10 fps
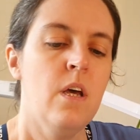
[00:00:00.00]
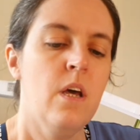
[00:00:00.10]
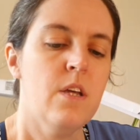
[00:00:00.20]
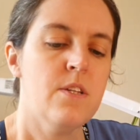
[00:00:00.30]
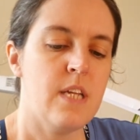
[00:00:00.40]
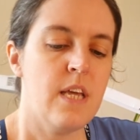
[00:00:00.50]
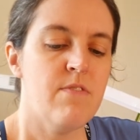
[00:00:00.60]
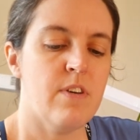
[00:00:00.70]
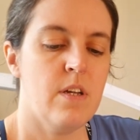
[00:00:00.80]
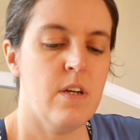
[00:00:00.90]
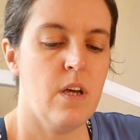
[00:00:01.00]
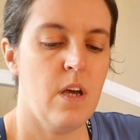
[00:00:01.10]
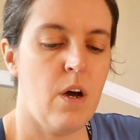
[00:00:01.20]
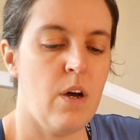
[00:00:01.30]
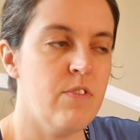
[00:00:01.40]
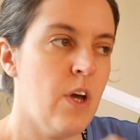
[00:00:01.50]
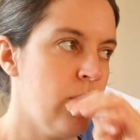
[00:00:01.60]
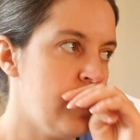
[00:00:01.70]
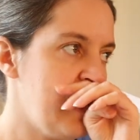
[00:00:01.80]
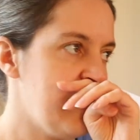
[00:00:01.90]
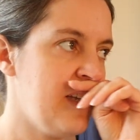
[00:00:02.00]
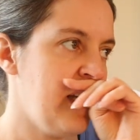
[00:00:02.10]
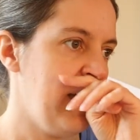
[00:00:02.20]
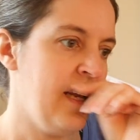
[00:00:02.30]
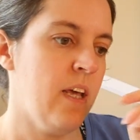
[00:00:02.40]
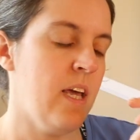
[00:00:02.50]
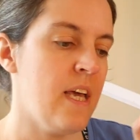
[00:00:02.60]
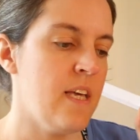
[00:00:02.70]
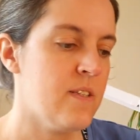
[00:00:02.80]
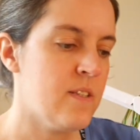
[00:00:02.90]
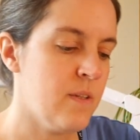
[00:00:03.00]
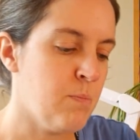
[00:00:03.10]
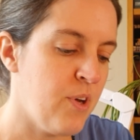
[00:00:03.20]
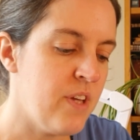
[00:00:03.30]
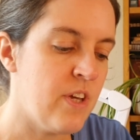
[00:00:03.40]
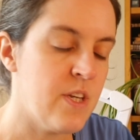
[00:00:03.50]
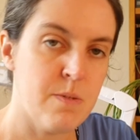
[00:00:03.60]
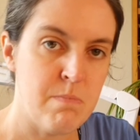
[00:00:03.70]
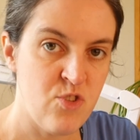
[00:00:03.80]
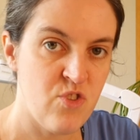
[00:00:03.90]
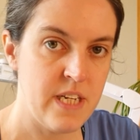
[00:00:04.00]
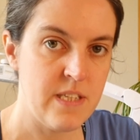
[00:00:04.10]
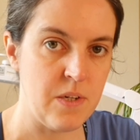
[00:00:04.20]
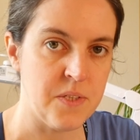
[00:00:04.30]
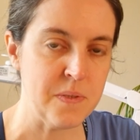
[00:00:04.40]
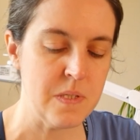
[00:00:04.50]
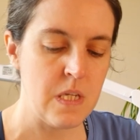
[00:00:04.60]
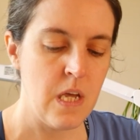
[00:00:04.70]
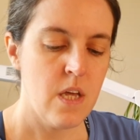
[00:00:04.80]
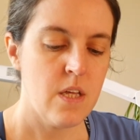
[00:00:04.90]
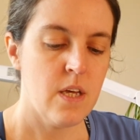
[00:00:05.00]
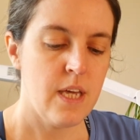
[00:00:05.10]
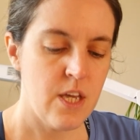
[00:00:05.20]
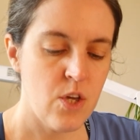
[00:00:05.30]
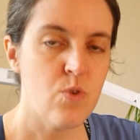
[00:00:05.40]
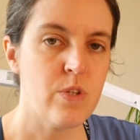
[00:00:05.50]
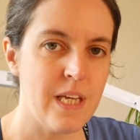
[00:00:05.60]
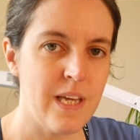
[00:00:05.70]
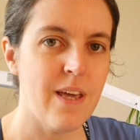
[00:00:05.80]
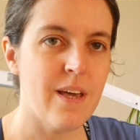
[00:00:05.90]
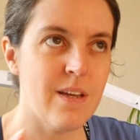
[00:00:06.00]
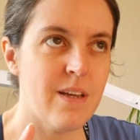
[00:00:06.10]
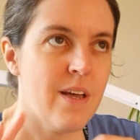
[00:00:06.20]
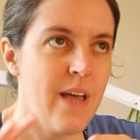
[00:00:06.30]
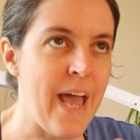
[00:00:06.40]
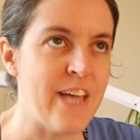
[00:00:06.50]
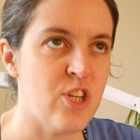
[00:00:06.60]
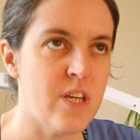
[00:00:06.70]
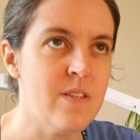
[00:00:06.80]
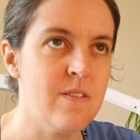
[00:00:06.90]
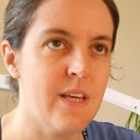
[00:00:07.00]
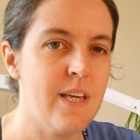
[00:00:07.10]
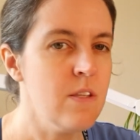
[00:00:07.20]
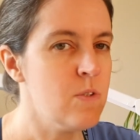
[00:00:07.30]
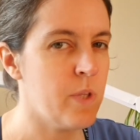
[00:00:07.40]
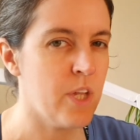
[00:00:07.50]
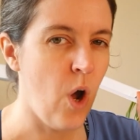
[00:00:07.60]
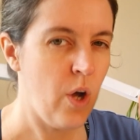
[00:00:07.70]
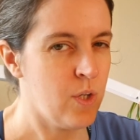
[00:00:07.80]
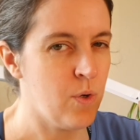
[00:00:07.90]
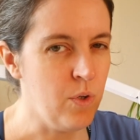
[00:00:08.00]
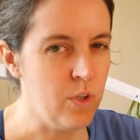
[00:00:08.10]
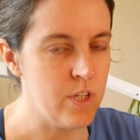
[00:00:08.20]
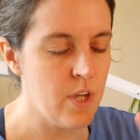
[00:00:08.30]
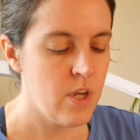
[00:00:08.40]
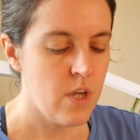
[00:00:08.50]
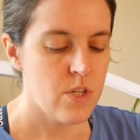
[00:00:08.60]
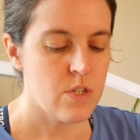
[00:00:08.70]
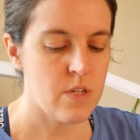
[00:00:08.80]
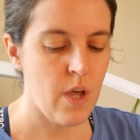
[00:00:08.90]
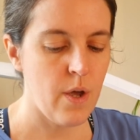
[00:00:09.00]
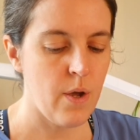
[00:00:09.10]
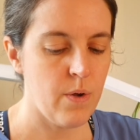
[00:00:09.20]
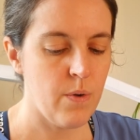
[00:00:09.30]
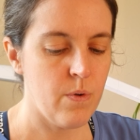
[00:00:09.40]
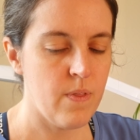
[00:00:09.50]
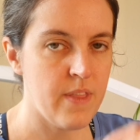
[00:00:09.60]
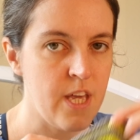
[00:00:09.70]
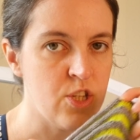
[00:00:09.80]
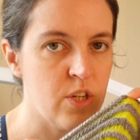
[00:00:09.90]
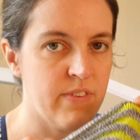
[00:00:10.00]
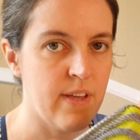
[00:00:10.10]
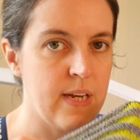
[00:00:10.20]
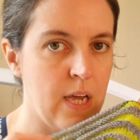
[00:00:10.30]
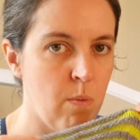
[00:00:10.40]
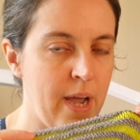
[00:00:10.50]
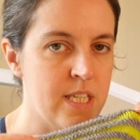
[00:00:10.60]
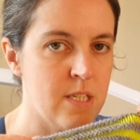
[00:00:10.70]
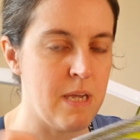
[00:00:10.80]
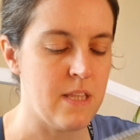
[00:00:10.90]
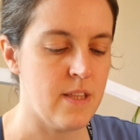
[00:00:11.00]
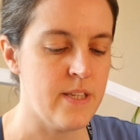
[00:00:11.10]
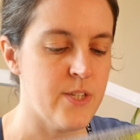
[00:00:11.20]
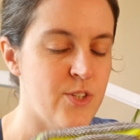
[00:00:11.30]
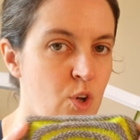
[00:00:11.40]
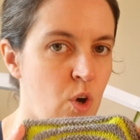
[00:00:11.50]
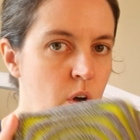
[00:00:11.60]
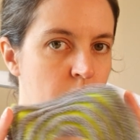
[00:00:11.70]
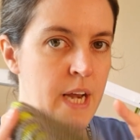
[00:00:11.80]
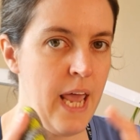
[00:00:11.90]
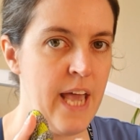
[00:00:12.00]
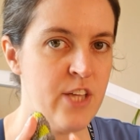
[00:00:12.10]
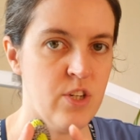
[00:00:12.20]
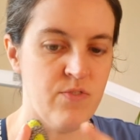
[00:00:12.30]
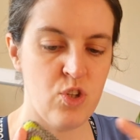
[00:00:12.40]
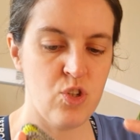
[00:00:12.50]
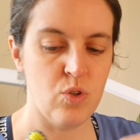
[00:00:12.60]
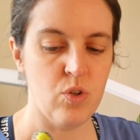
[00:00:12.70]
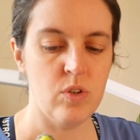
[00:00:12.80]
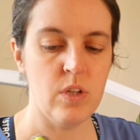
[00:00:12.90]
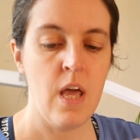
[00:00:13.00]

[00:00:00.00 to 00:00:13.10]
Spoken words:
Stephen, I've noticed in his previous mystery knit-alongs, he usually edges things with an I-cord. So this should have given it away to me that this is not an edge of the shawl.